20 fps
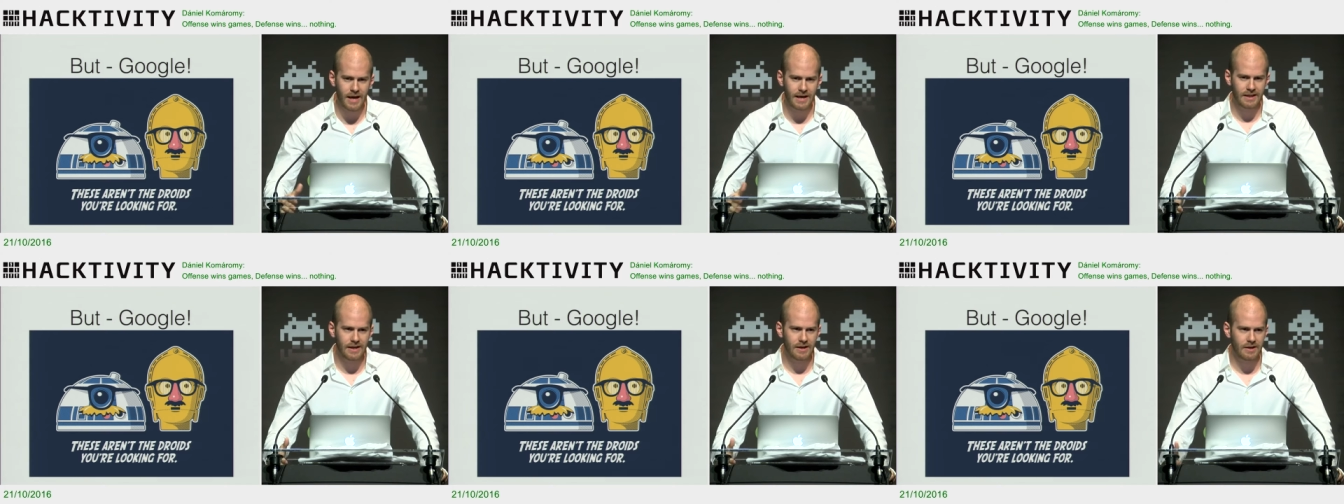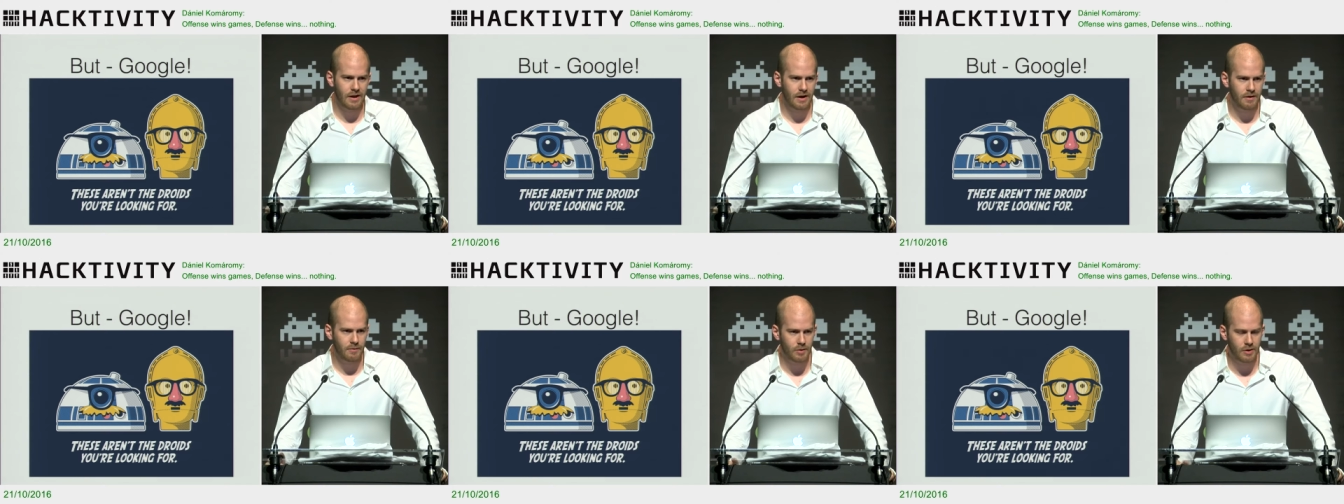line
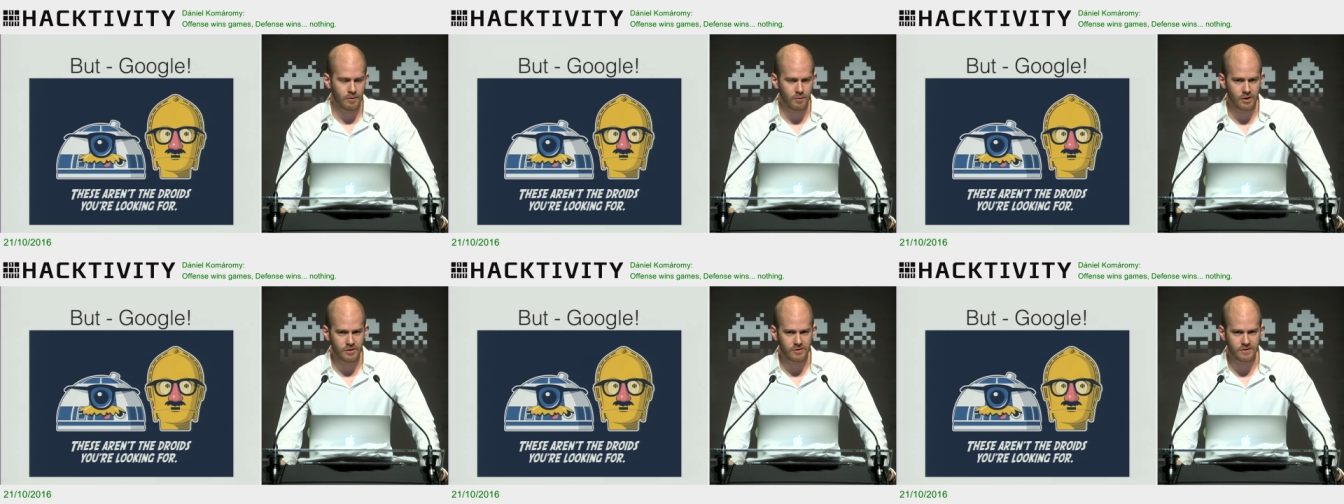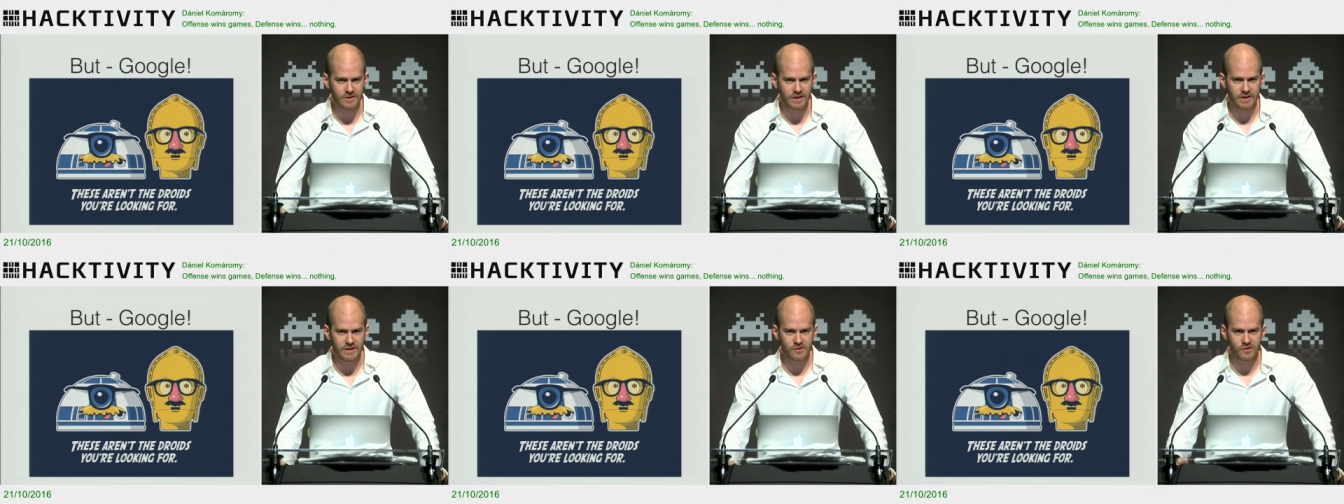that I want to
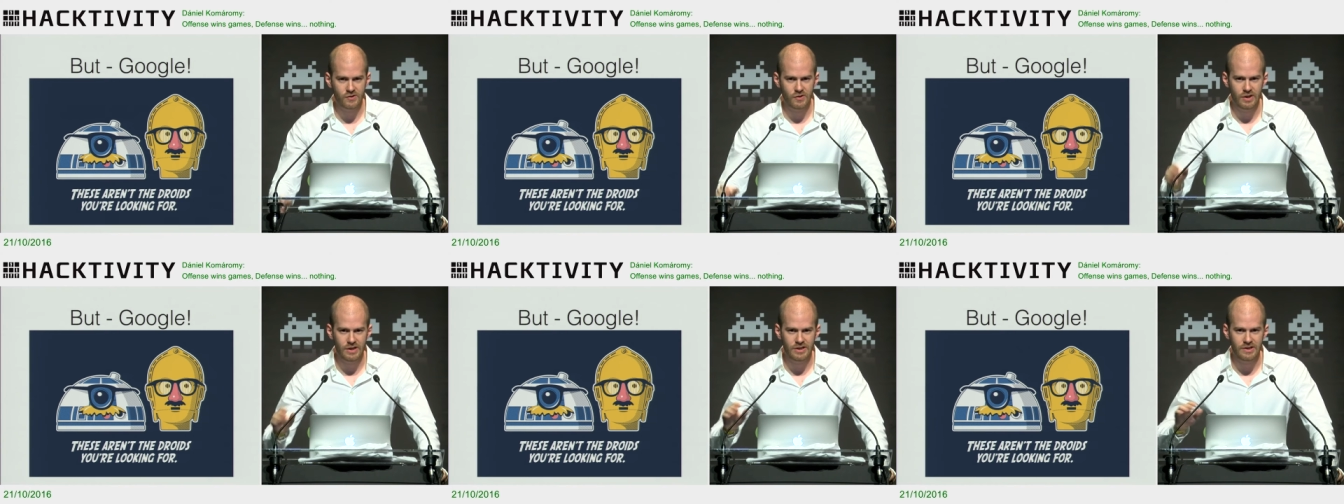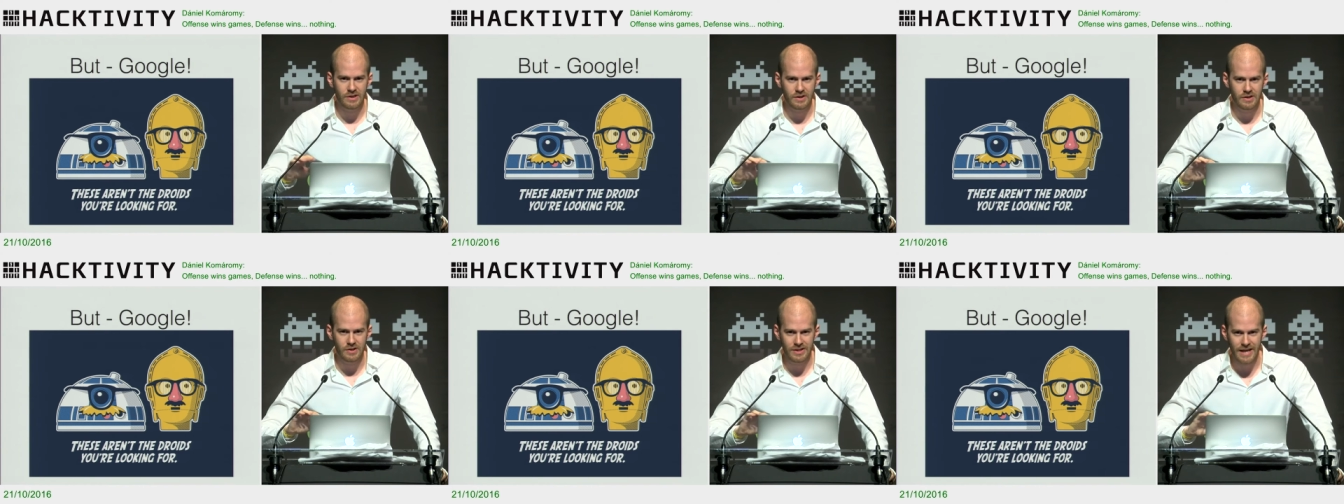say is
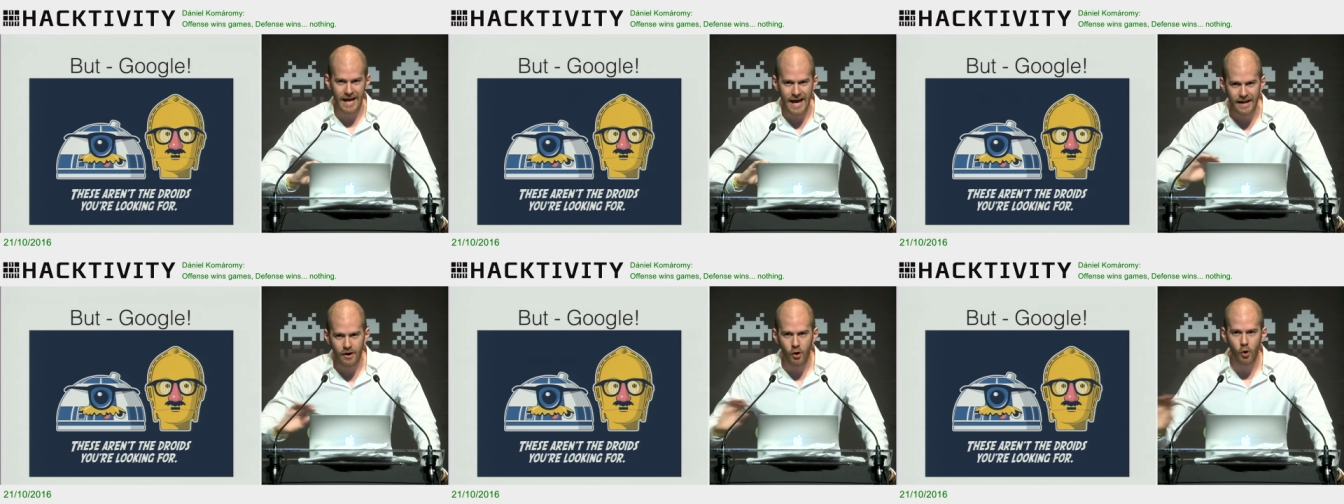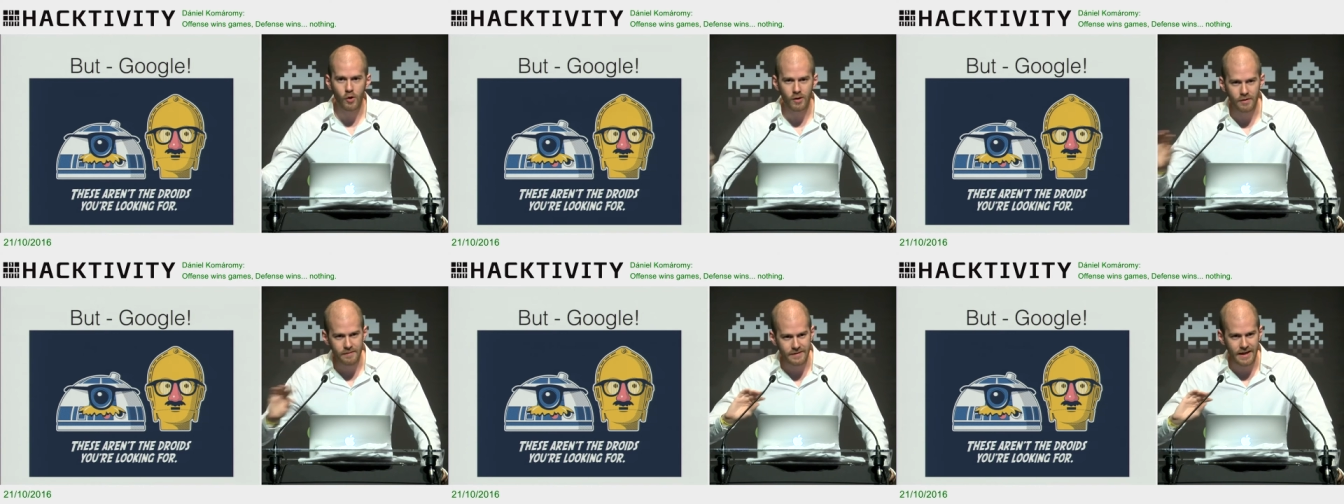that
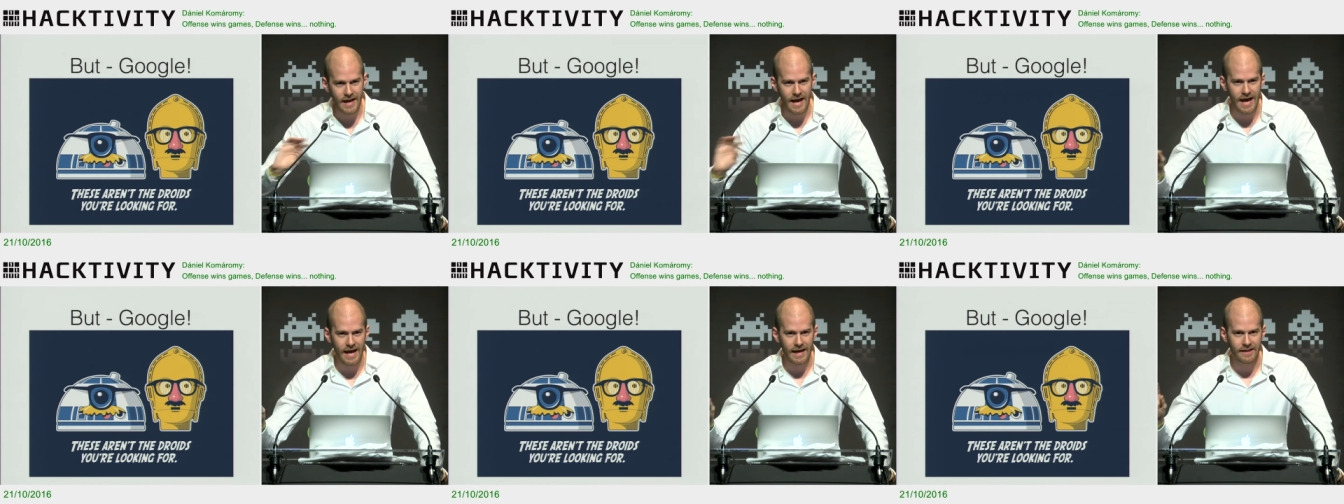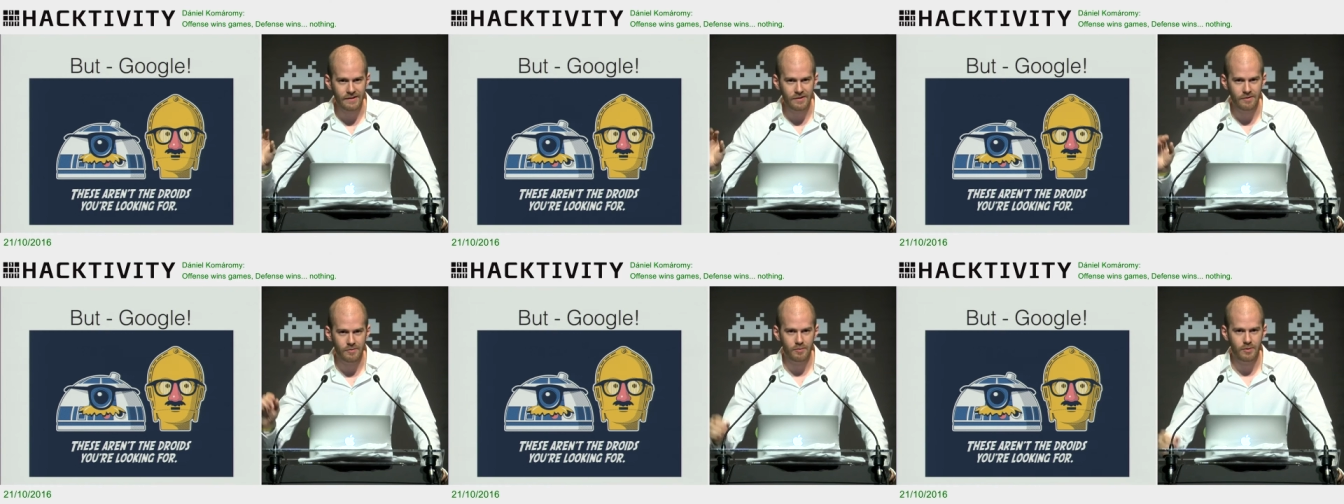all of
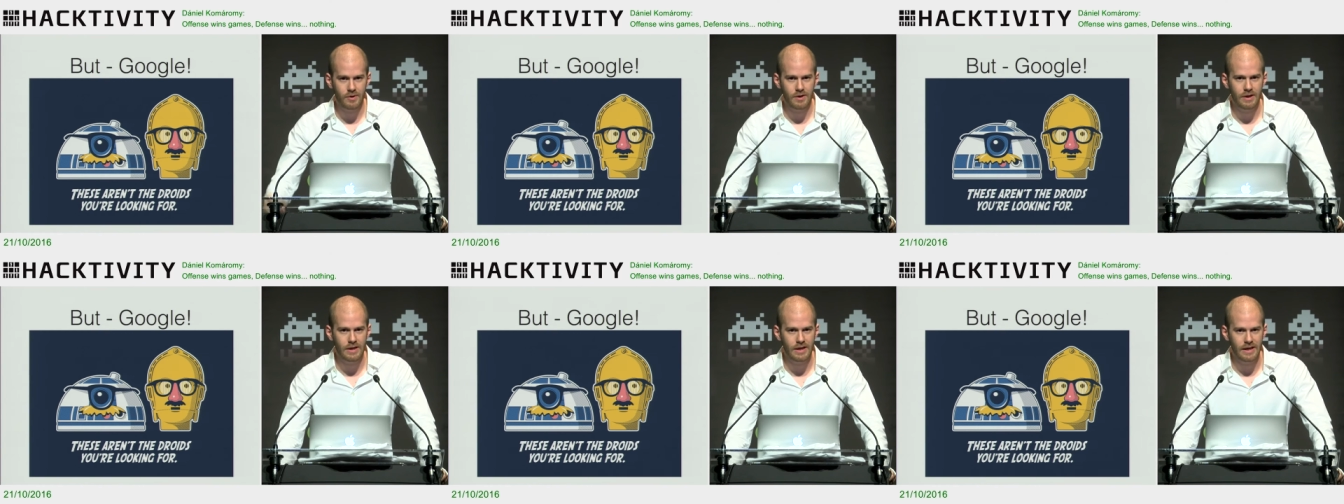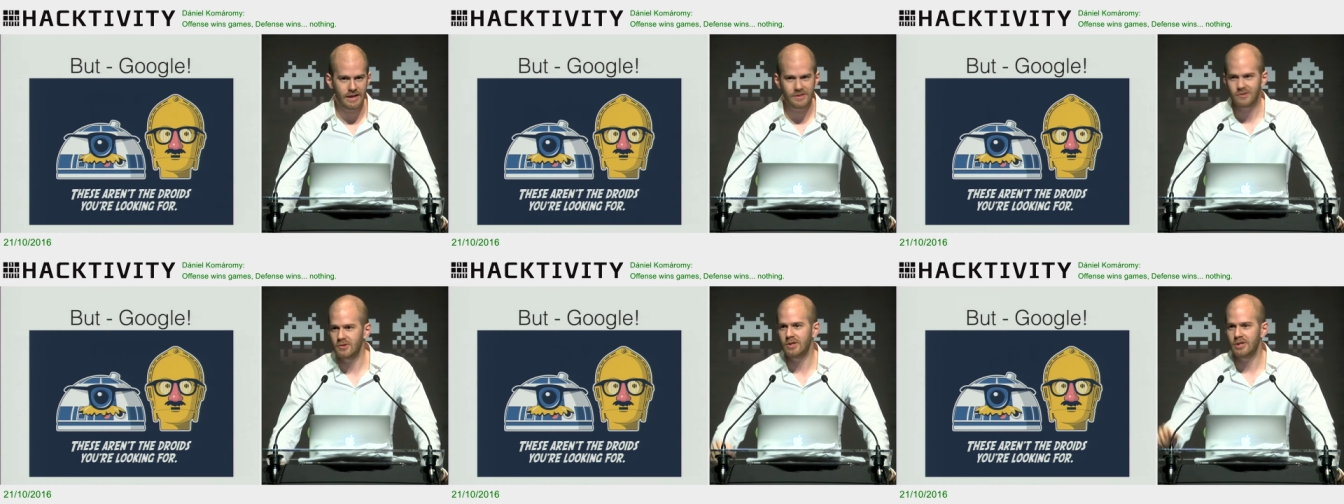that
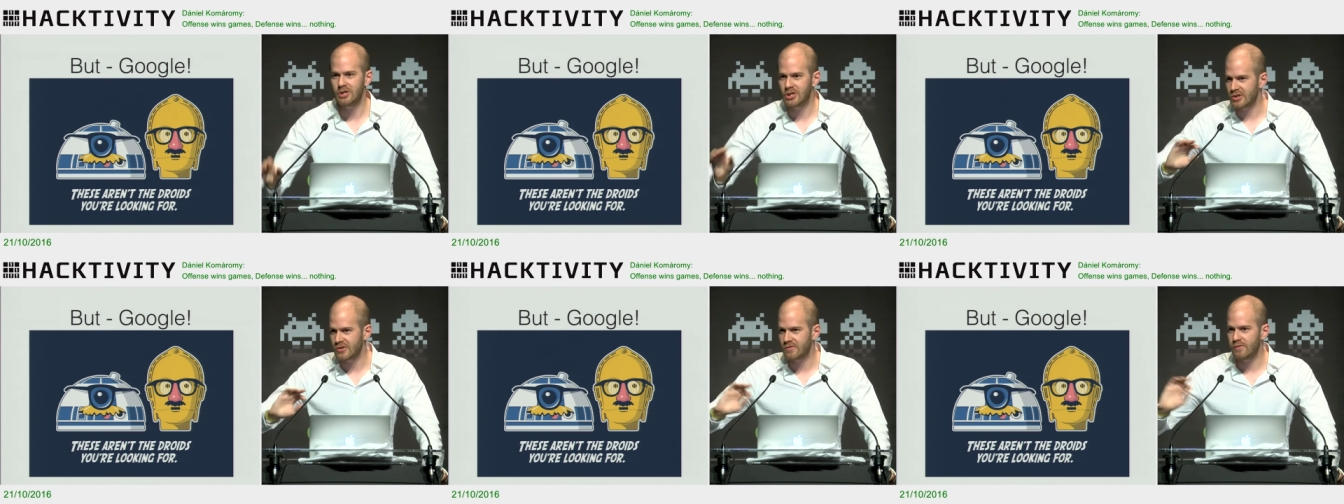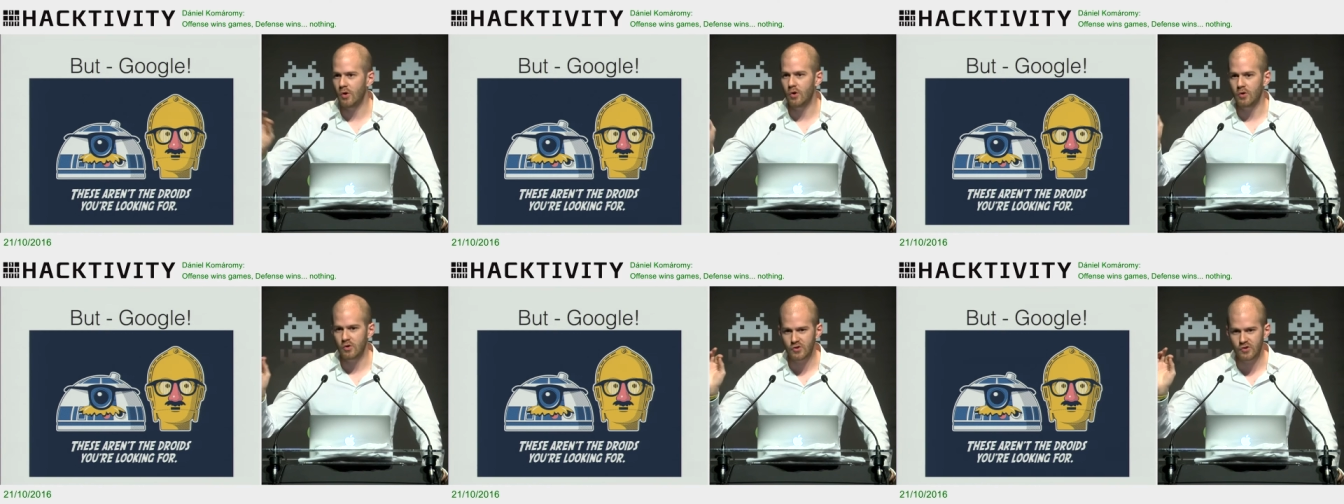is really just
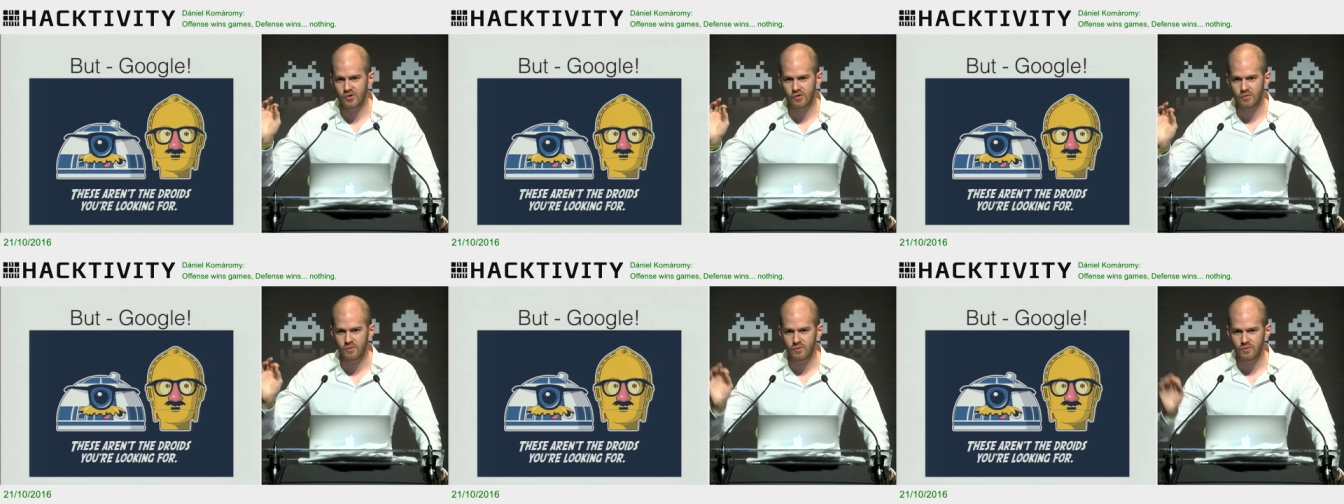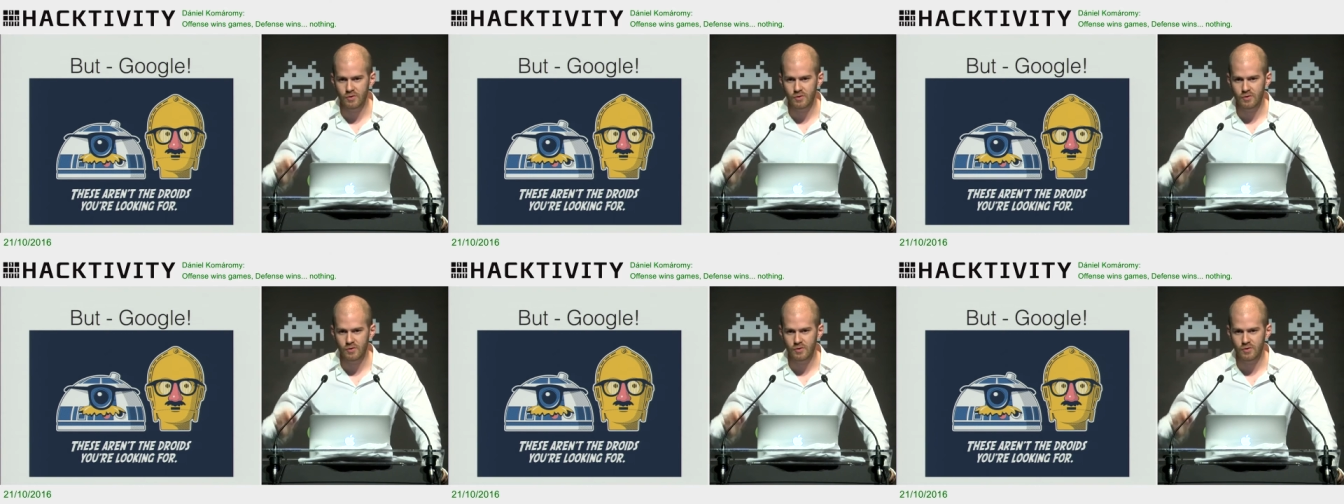focused,